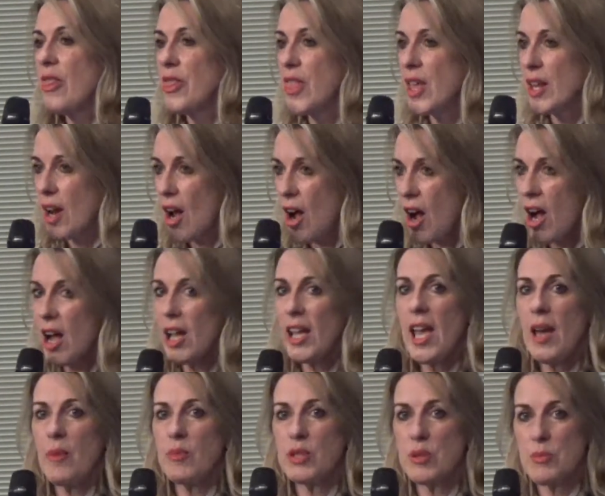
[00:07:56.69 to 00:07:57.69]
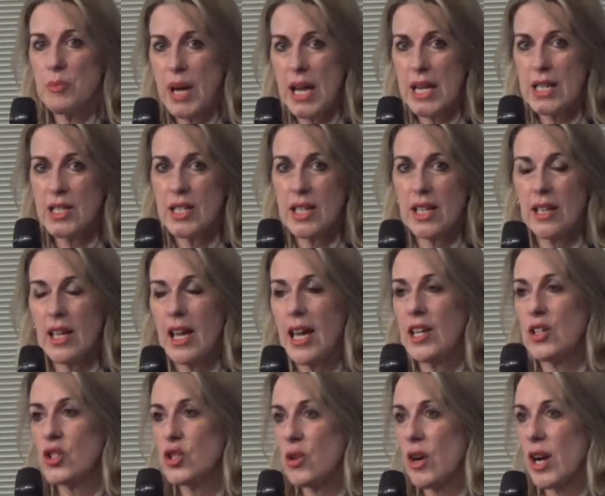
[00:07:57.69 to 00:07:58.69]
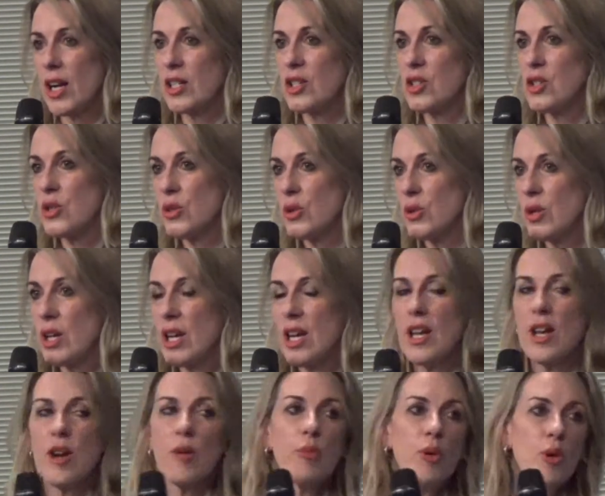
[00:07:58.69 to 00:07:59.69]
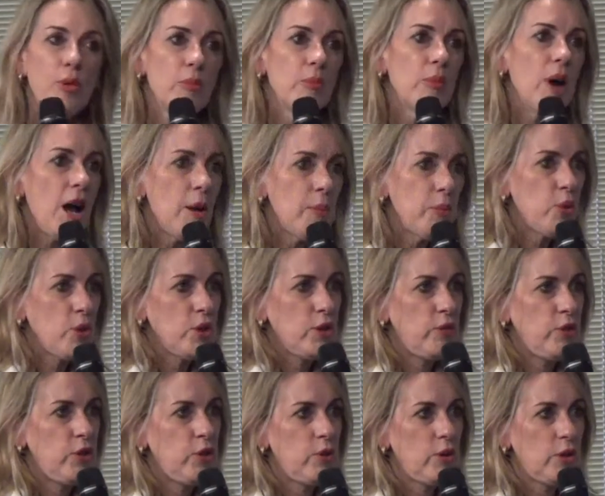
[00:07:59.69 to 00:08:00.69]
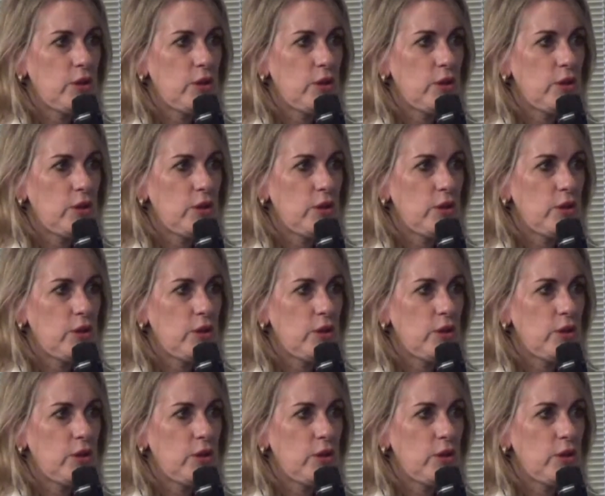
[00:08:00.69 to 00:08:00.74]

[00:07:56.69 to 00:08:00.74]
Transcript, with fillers: that I am debating and trying to put my point of view